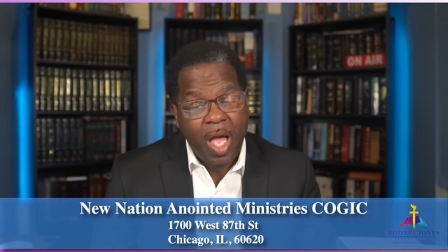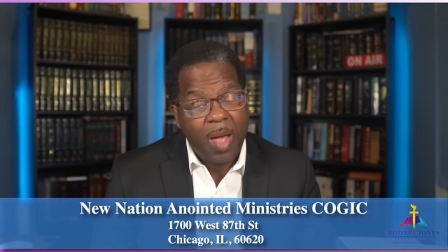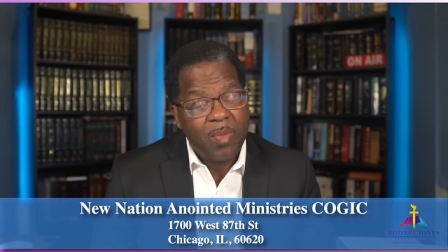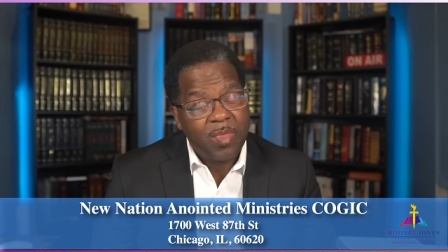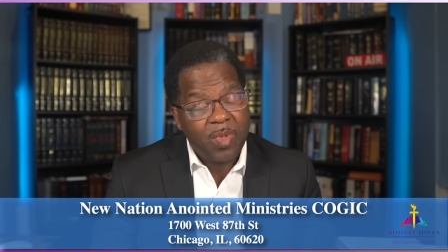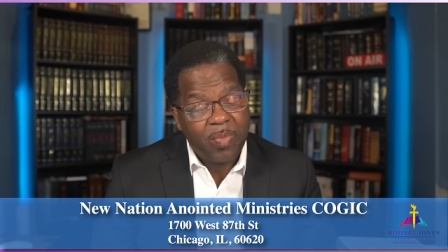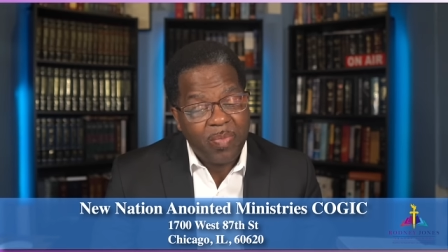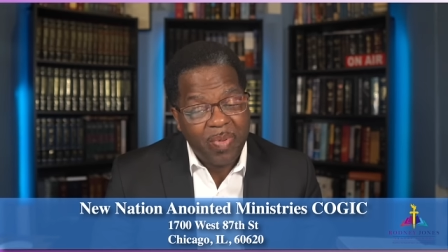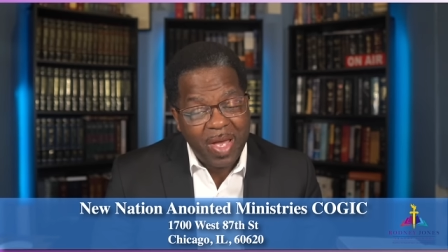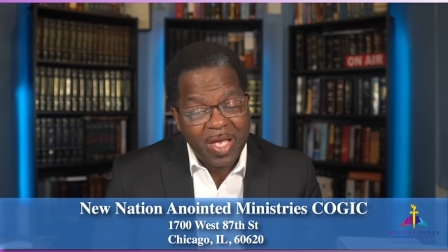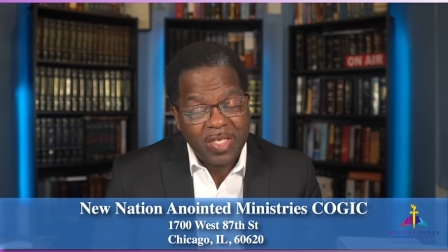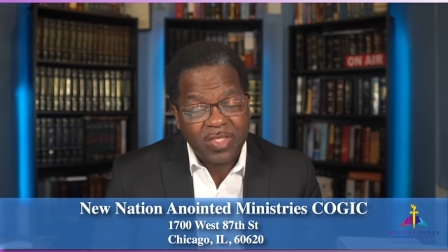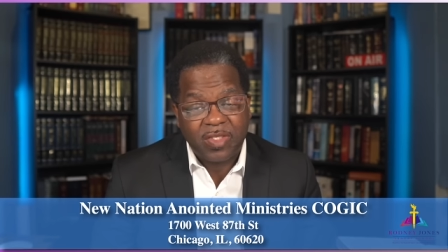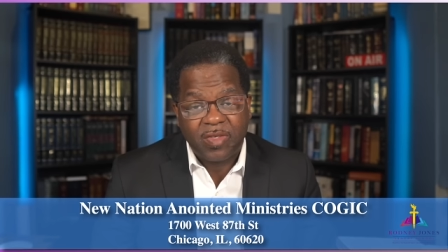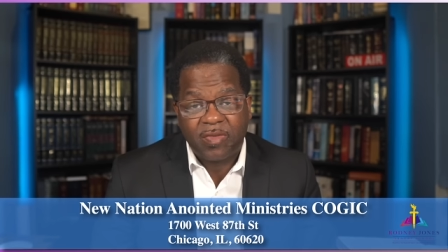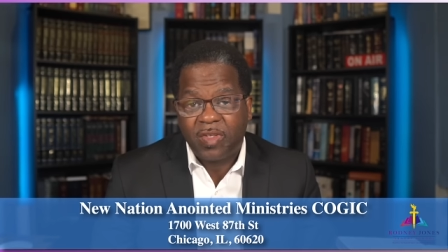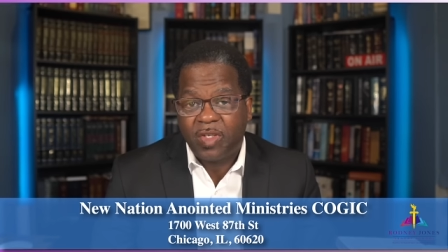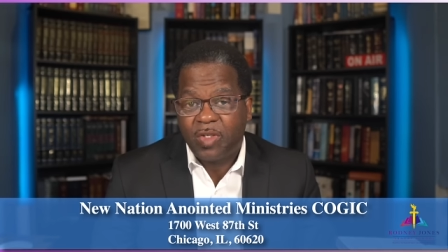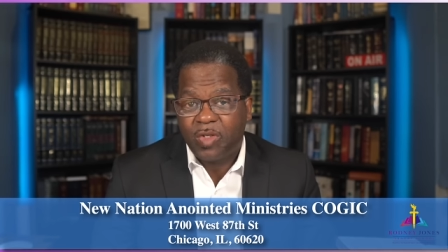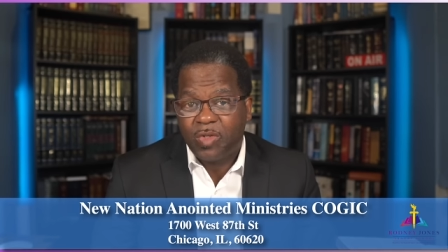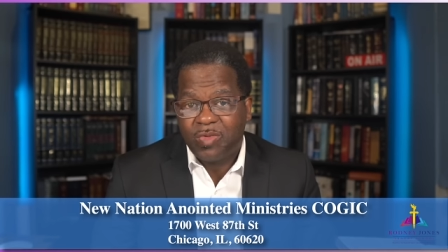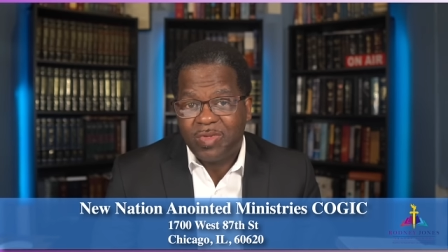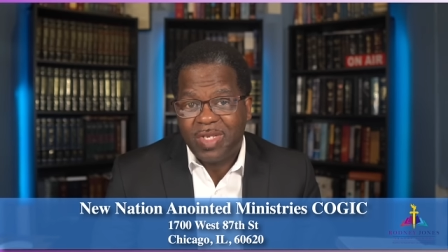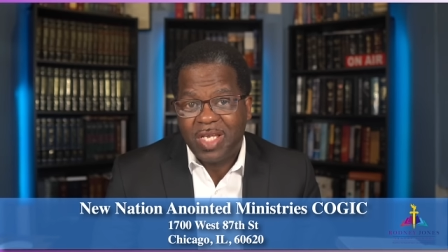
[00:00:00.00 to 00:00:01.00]
I'm the pastor of
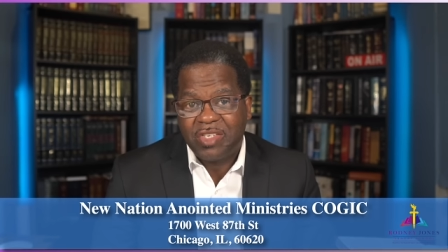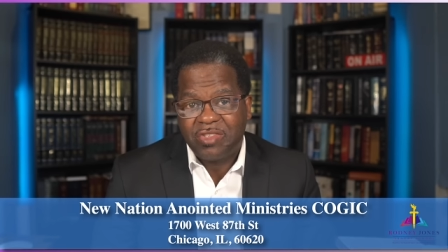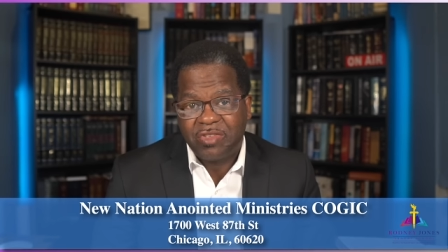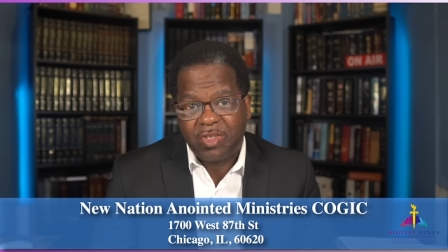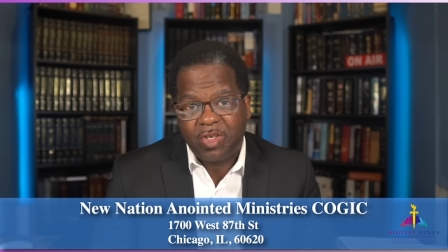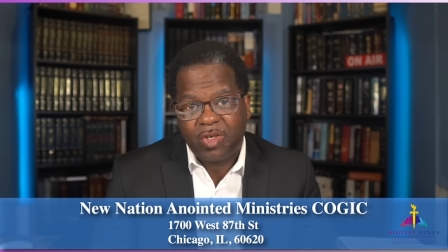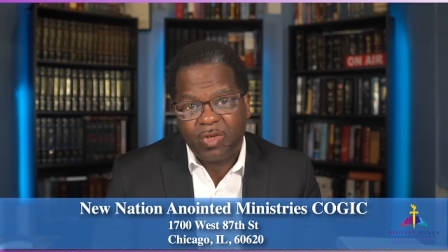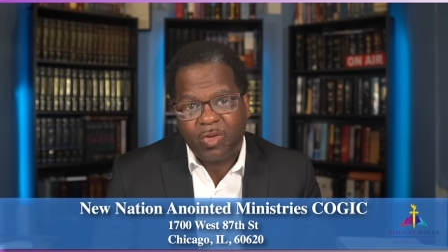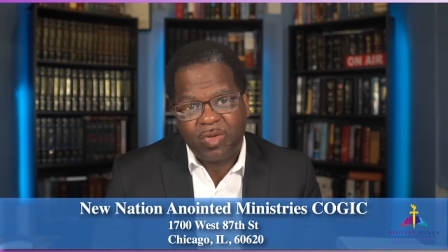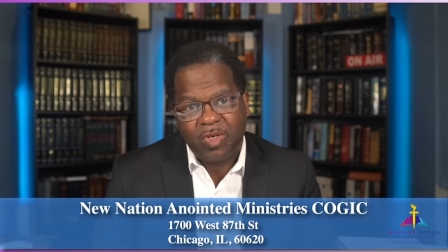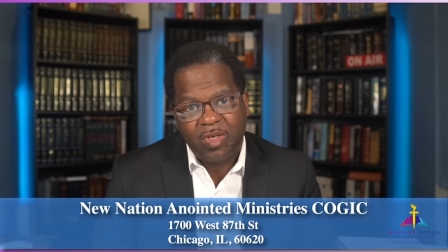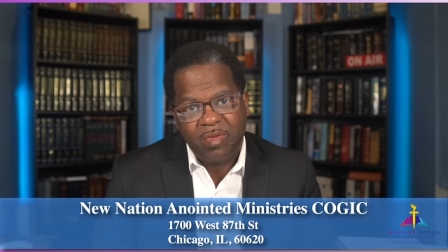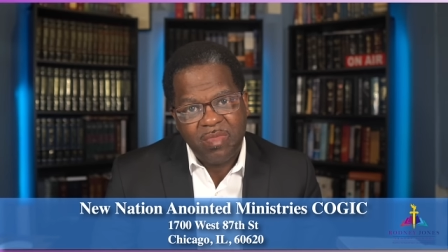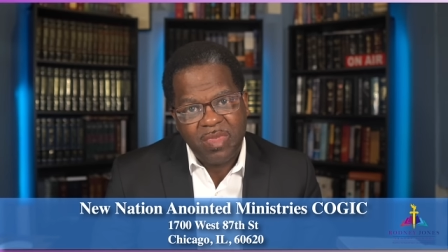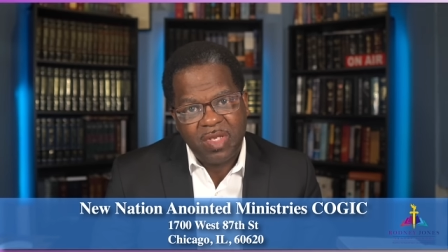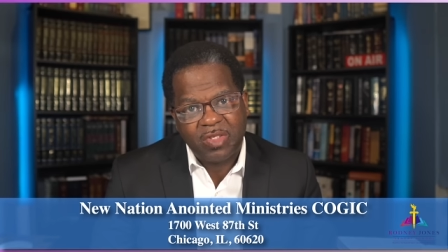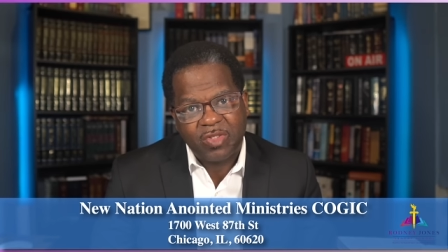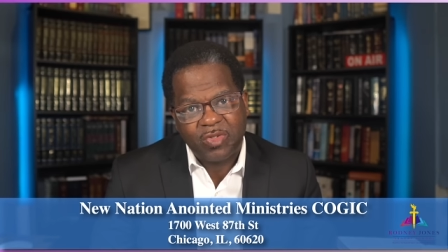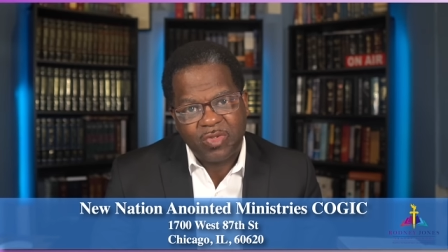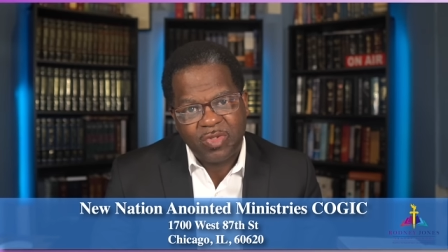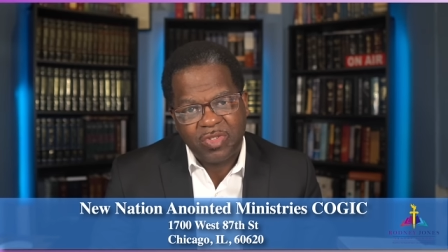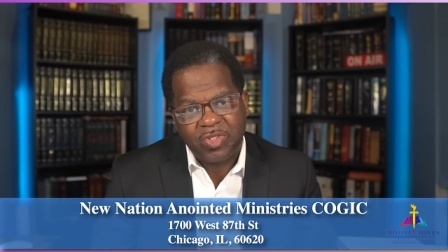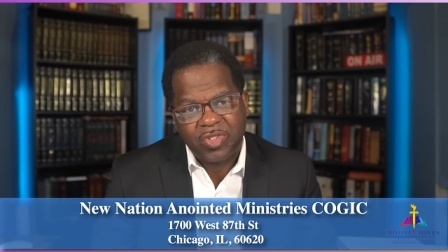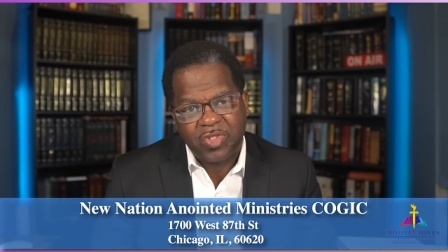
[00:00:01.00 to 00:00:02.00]
the New Nation Anointed
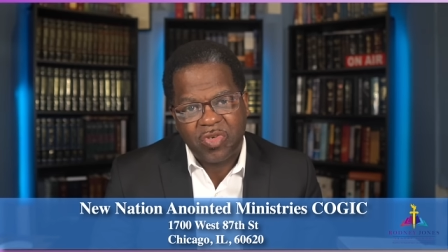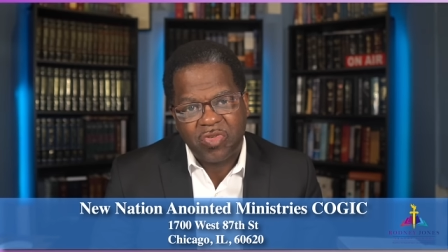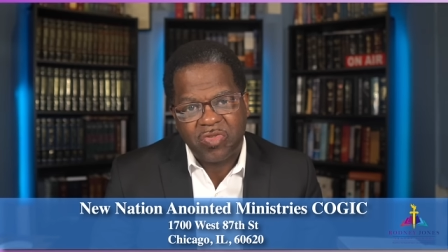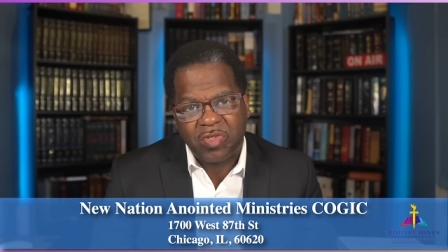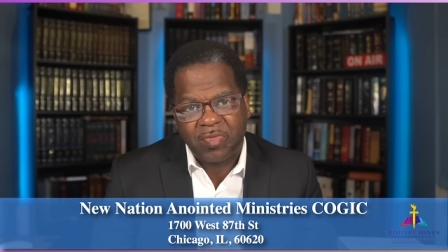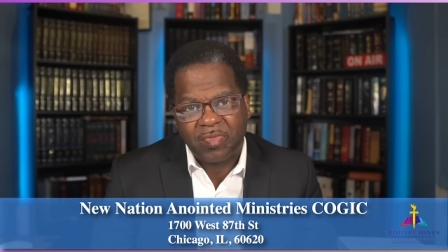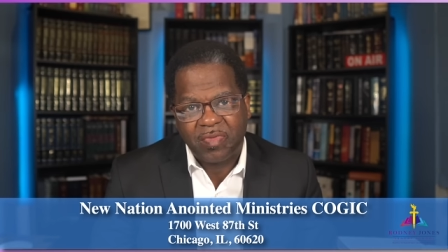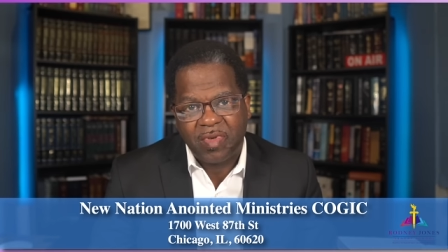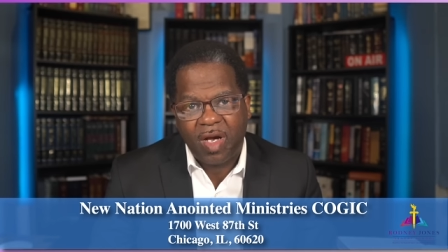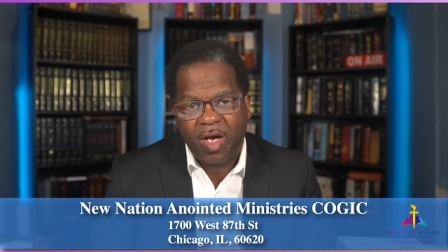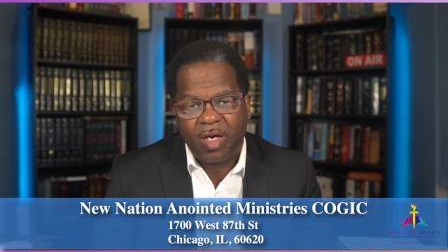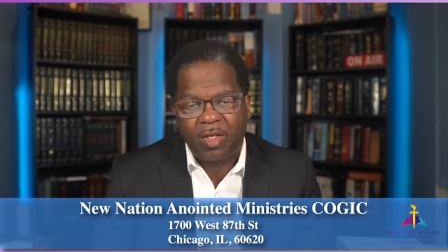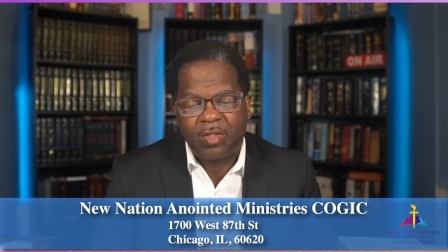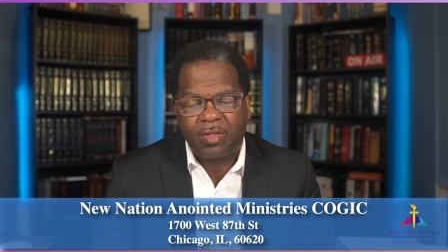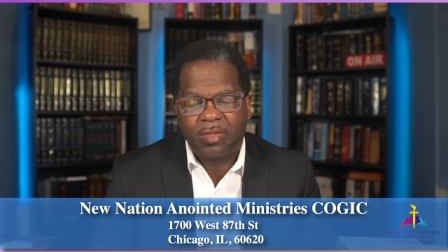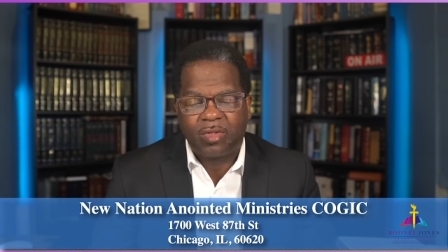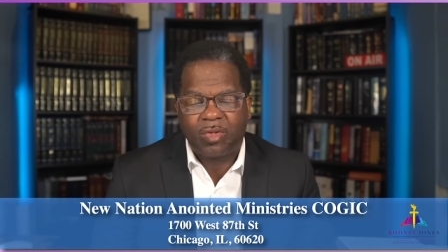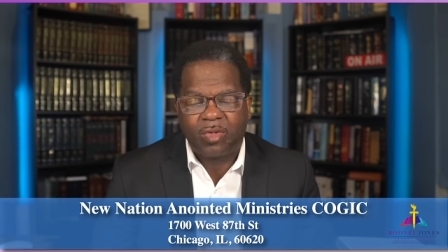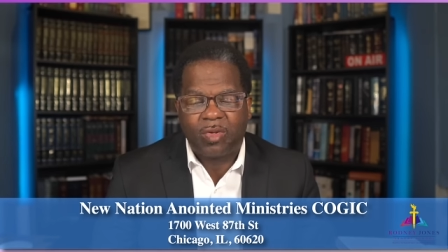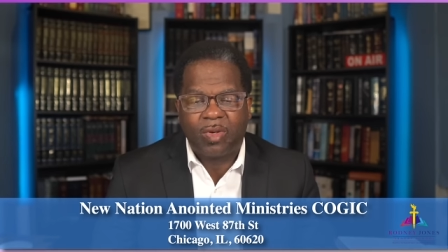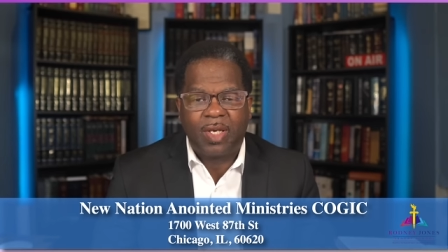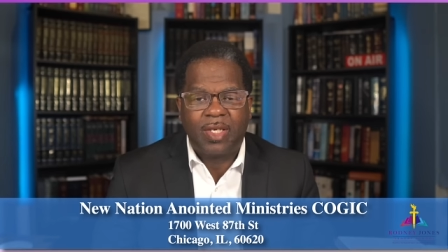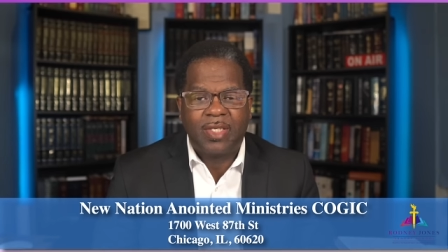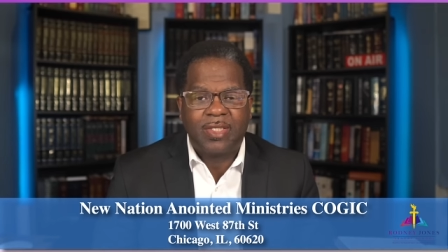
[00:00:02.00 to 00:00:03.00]
Ministries, Church of God and
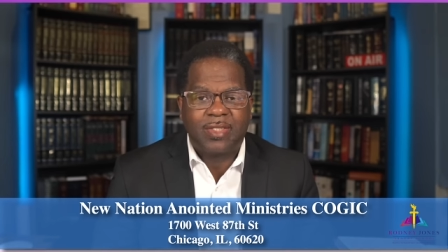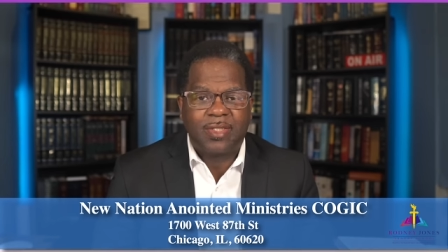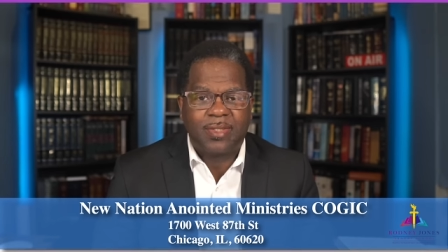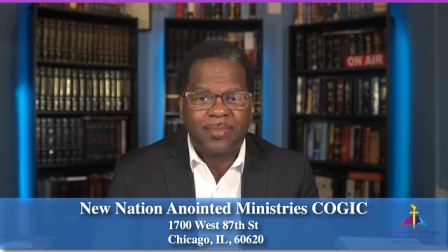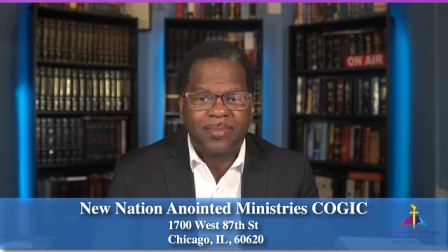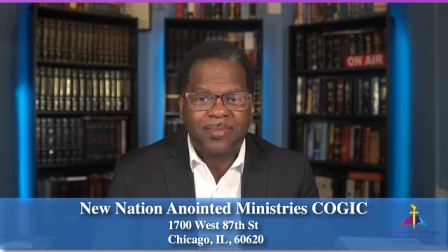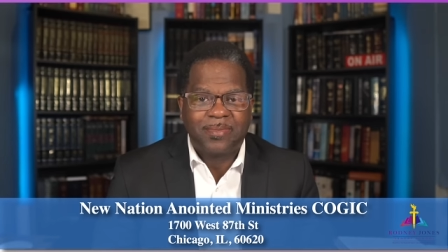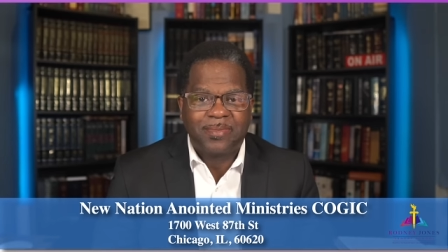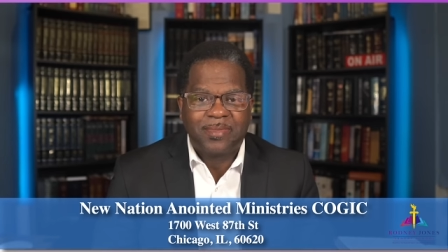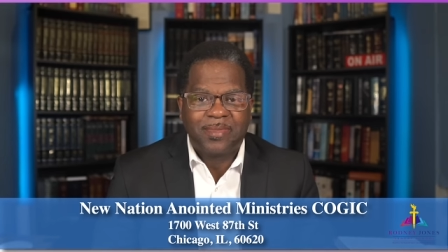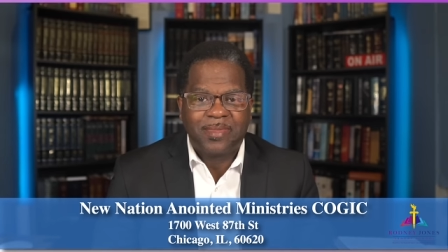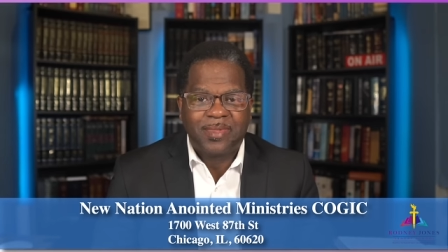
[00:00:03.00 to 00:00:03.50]
Christ.